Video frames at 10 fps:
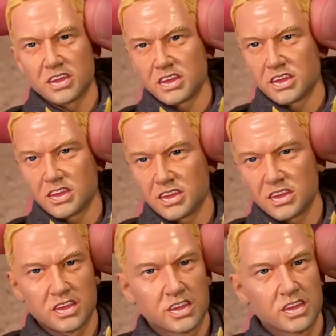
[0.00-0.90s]
Yeah, I like the
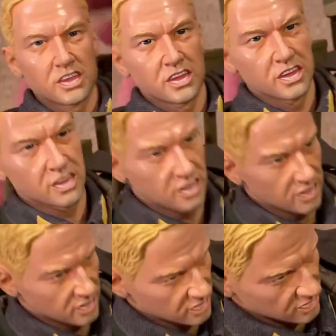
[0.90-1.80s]
expression a lot,
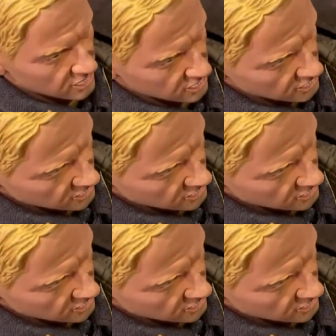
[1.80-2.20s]
as well as the